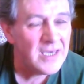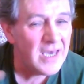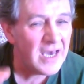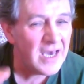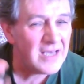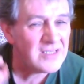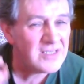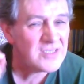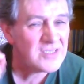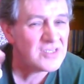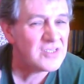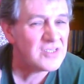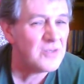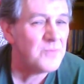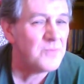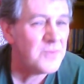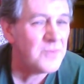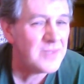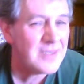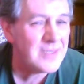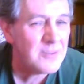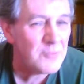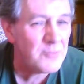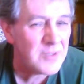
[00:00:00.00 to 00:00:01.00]
as
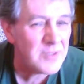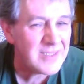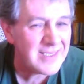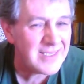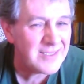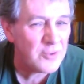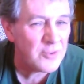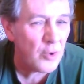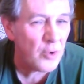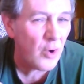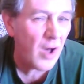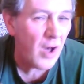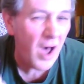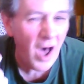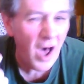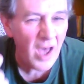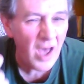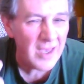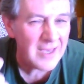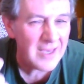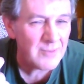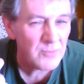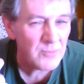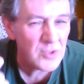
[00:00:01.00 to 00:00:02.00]
something within your
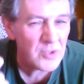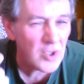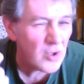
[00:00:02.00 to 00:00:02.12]
I am